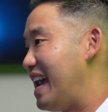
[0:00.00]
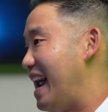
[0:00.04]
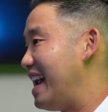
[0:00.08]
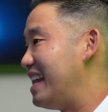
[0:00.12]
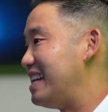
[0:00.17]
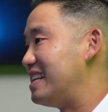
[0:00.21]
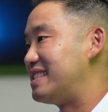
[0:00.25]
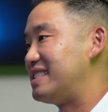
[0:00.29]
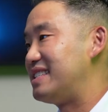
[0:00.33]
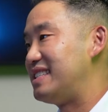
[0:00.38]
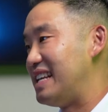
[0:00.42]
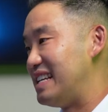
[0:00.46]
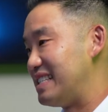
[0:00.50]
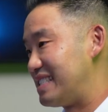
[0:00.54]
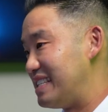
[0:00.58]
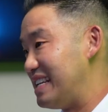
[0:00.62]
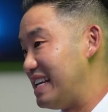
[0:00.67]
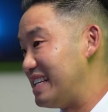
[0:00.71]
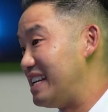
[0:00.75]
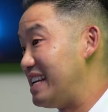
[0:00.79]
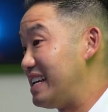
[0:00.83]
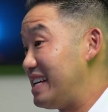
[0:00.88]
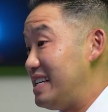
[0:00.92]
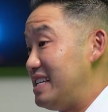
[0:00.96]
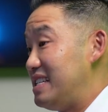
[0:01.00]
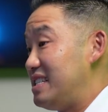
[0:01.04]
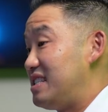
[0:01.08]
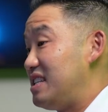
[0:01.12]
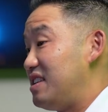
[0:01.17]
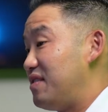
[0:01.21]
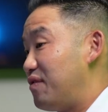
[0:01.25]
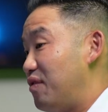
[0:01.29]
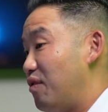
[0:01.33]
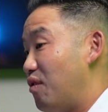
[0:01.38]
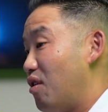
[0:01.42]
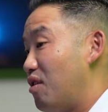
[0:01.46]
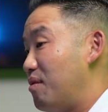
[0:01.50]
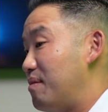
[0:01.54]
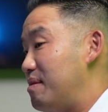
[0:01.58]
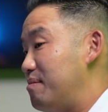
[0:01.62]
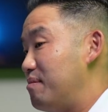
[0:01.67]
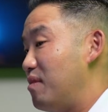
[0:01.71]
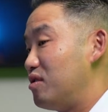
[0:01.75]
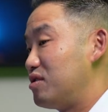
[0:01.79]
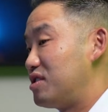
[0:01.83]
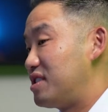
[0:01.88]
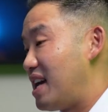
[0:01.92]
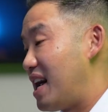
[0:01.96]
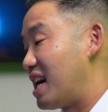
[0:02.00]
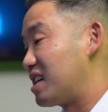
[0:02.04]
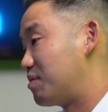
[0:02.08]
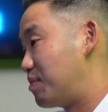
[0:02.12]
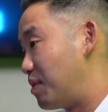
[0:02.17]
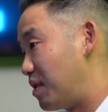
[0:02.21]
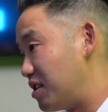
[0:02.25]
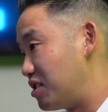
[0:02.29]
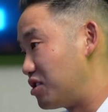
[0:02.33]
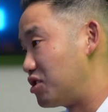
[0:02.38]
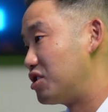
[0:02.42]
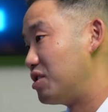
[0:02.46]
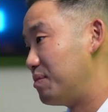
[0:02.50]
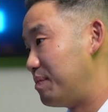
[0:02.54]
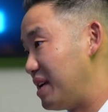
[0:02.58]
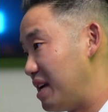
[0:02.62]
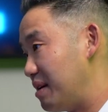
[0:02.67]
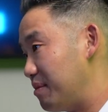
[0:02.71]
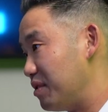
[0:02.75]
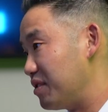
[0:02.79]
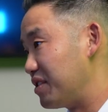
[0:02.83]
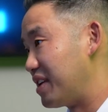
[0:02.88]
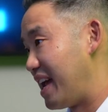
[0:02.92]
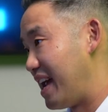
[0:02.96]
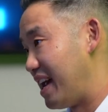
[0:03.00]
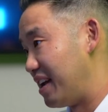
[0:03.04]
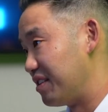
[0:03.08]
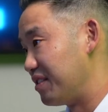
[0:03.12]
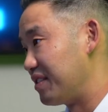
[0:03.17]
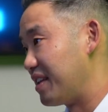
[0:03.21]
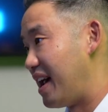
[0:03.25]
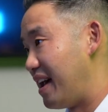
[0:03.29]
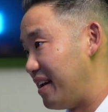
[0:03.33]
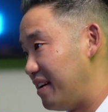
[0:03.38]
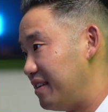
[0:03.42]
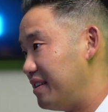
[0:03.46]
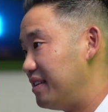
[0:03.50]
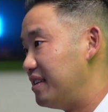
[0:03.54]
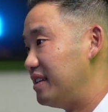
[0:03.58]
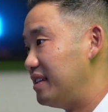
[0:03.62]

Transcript: Yeah, and it's an easy form, and most taxpayers should be able to handle that.